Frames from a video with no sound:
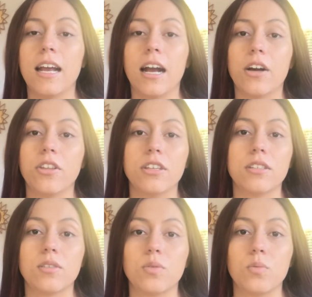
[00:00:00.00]
how
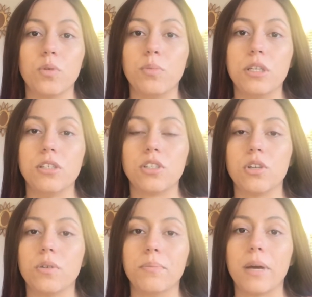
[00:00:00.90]
this will be
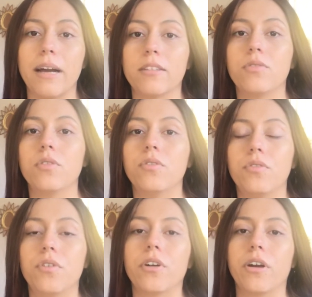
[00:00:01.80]
so impactful
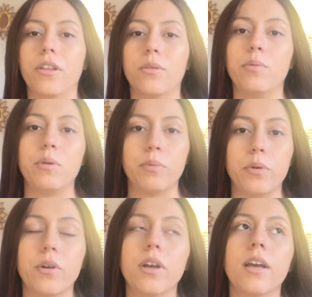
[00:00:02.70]
for other
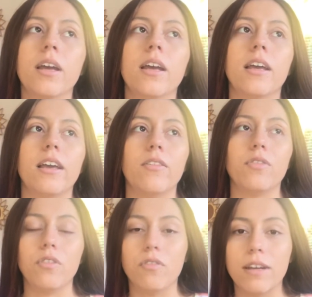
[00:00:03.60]
people. If
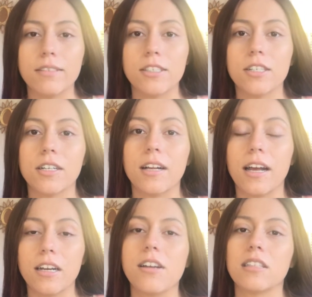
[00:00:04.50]
you've never
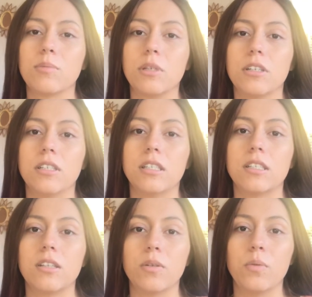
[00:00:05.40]
had an
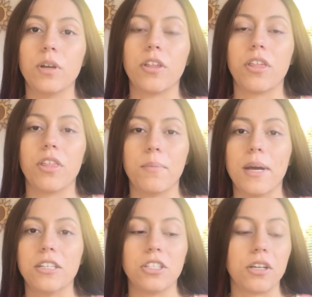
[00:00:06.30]
experience with the
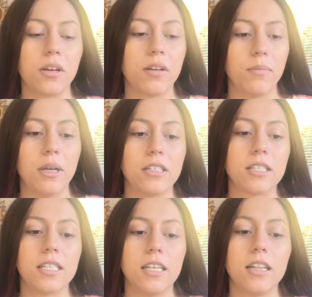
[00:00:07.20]
magic
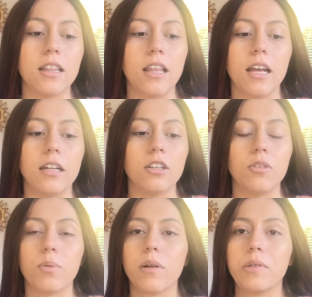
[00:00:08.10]
medicine, then you
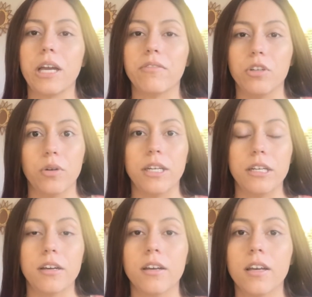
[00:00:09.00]
probably have no idea,